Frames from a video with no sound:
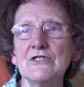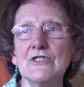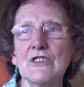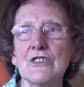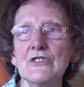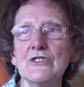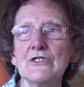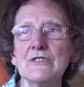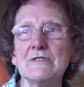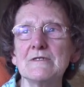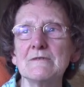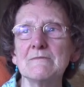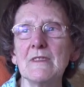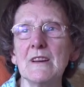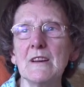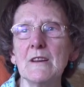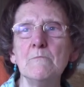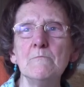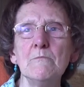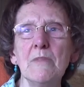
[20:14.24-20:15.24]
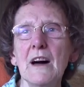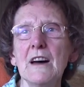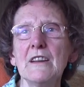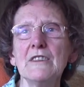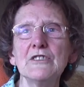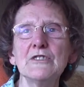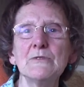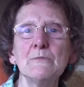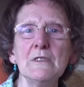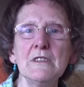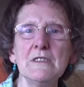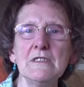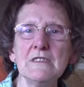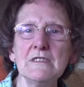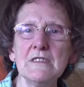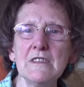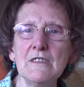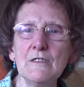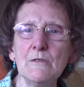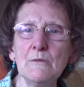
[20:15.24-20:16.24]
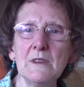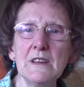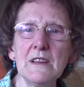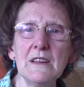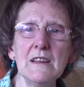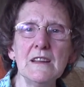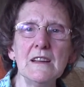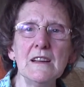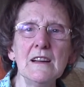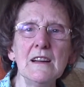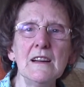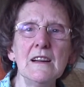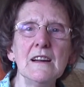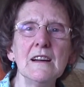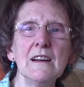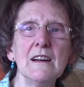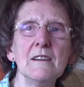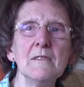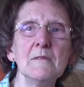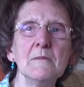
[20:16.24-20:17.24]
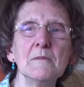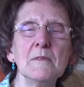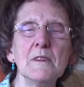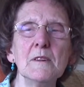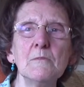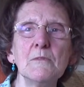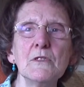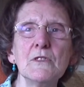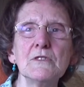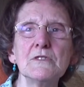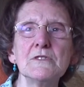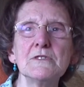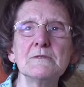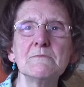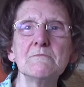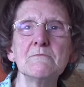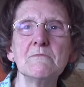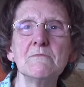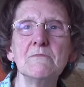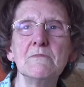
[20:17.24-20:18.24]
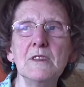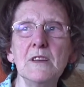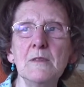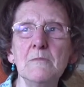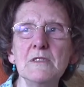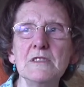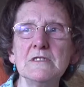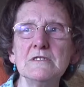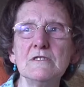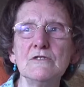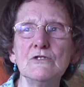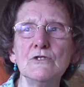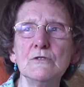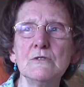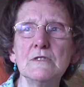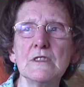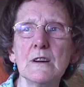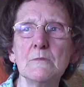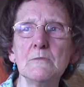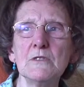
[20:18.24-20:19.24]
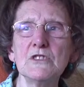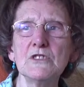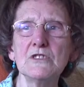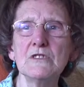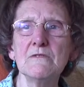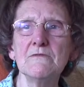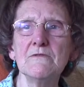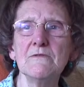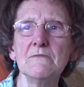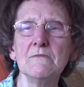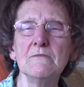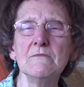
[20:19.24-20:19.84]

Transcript: just embarrassment in a way um, about babies and you coming to